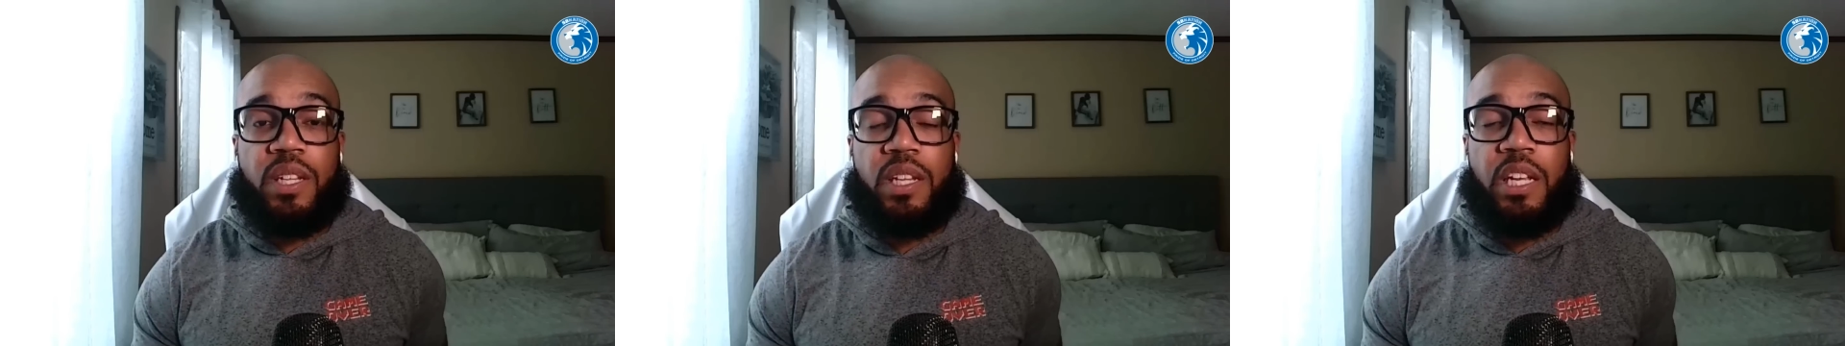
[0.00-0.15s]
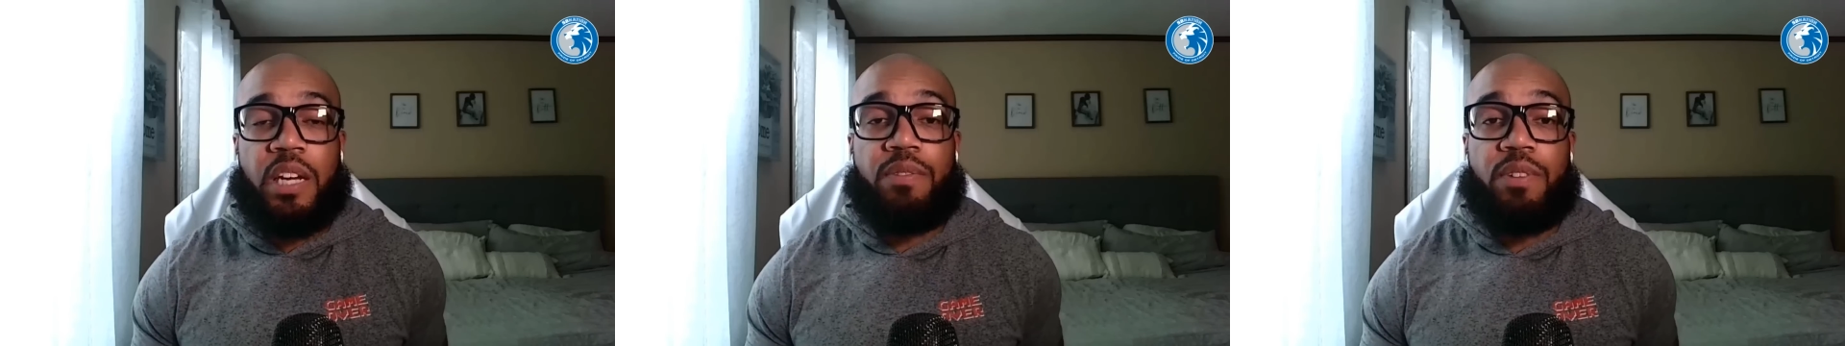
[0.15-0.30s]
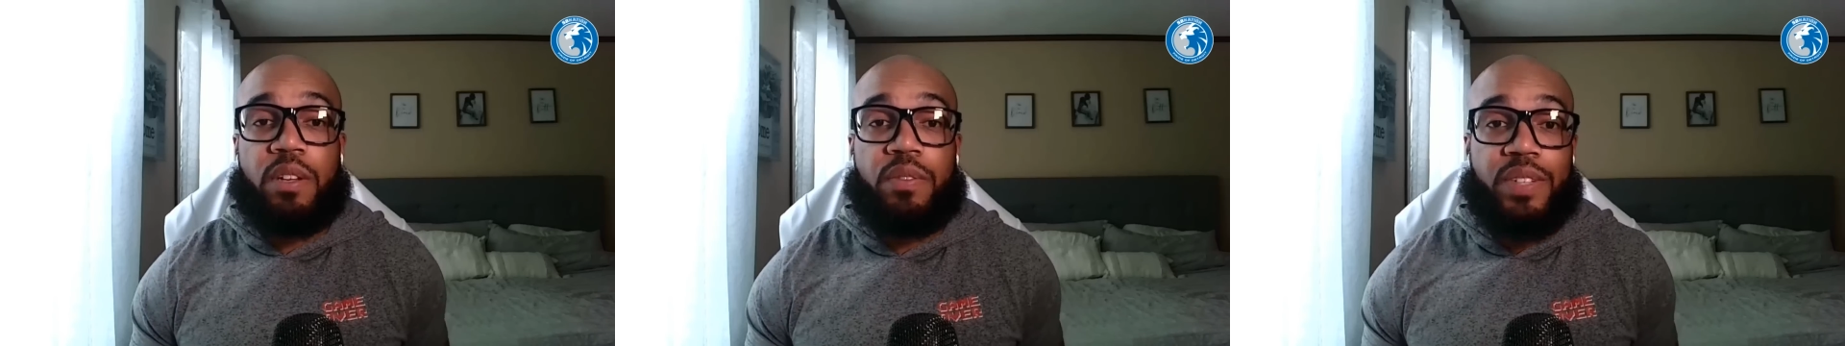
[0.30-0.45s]

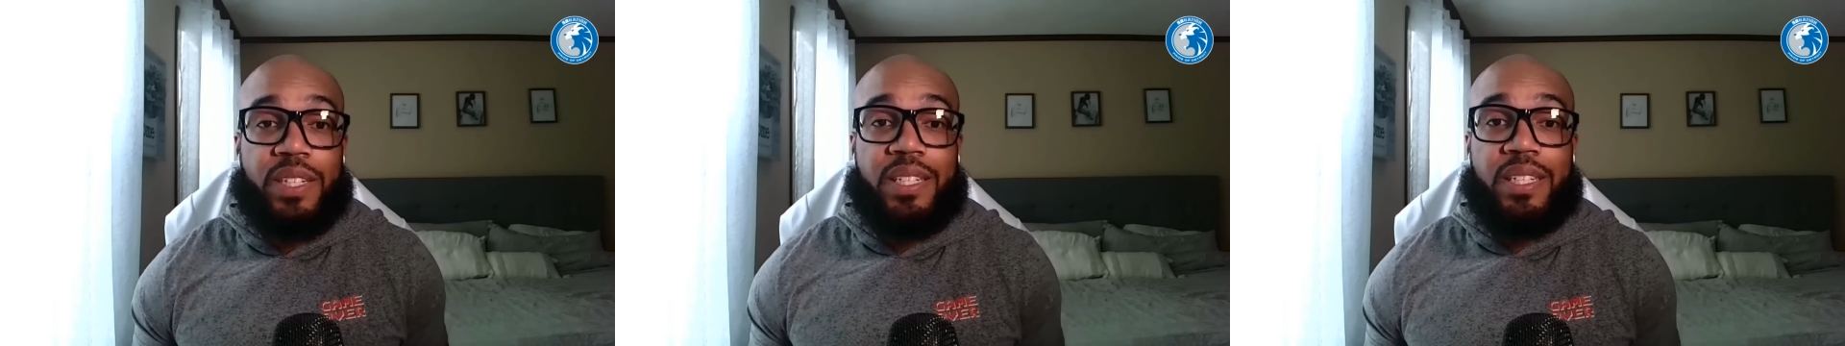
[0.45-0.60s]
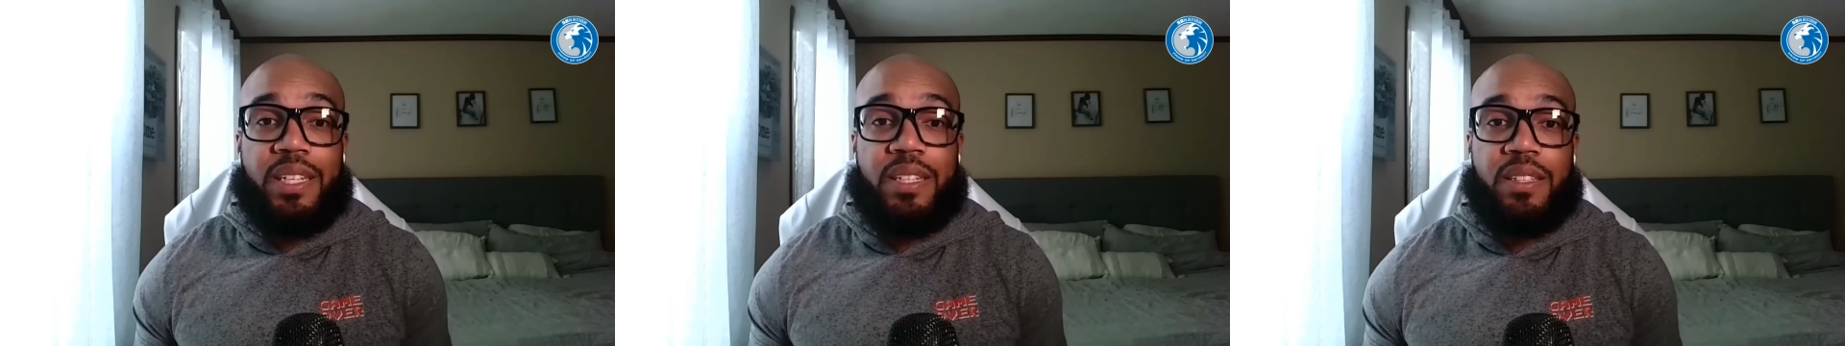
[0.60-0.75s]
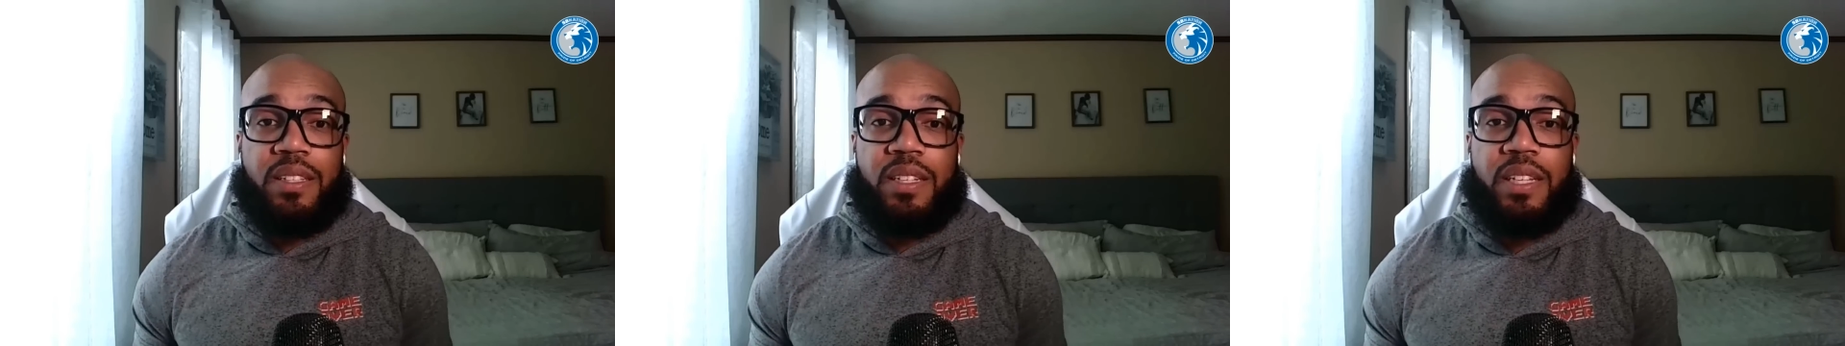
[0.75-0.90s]
level of
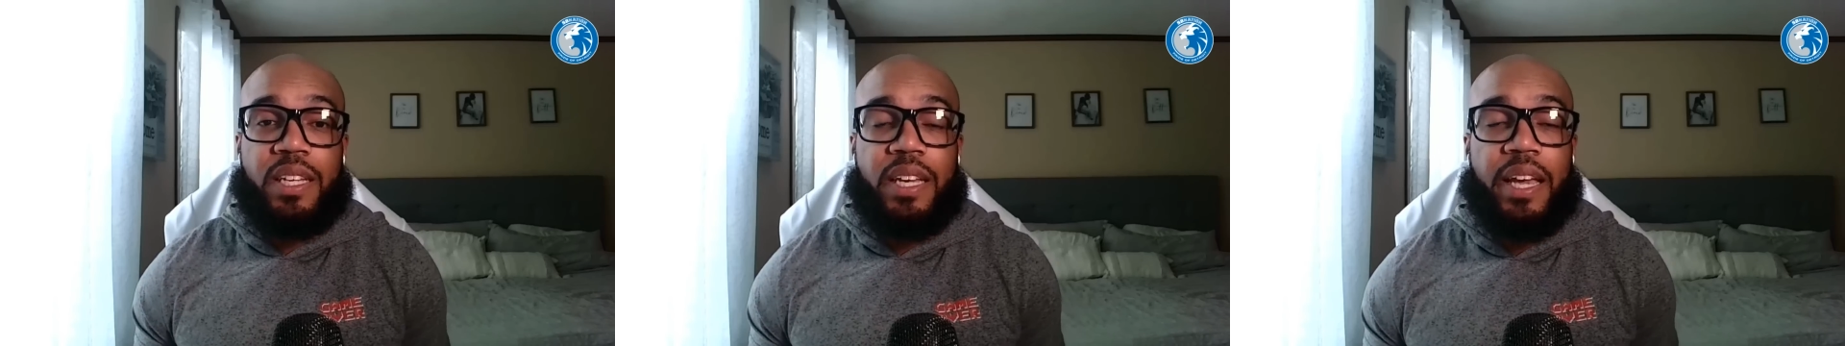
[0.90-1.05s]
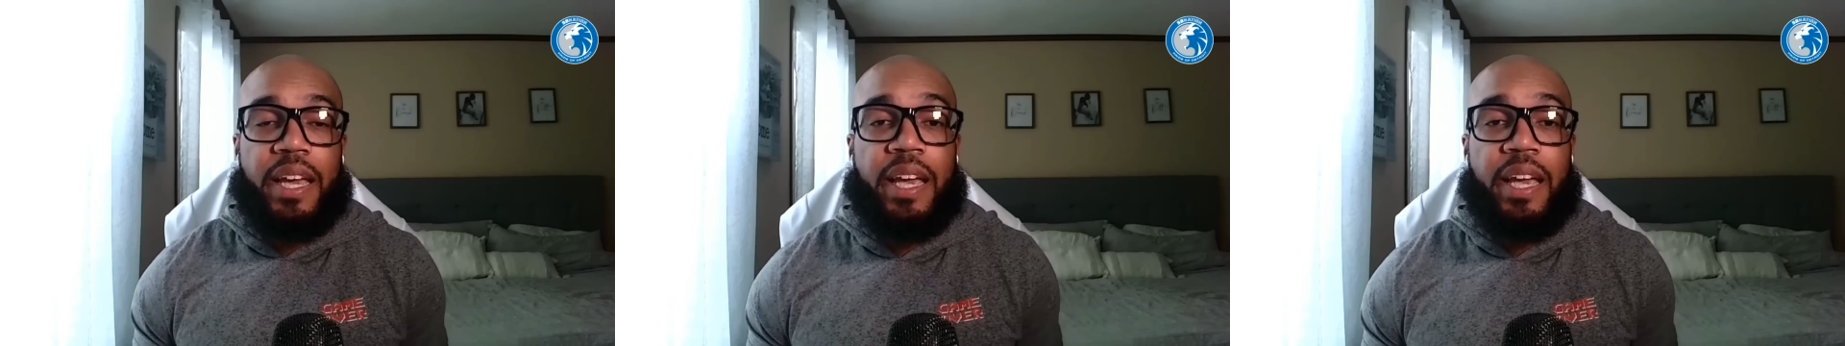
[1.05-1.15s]
intensity